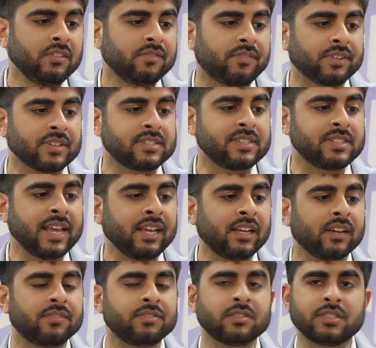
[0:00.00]
for the sake
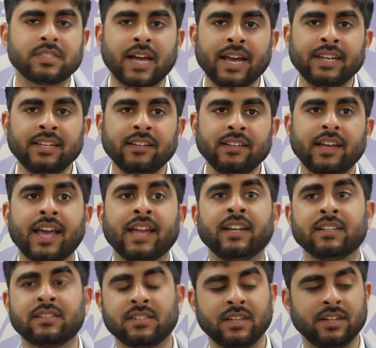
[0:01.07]
of society and
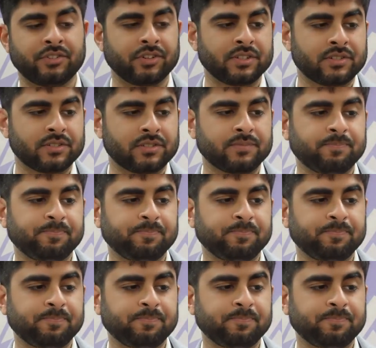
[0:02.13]
its interests.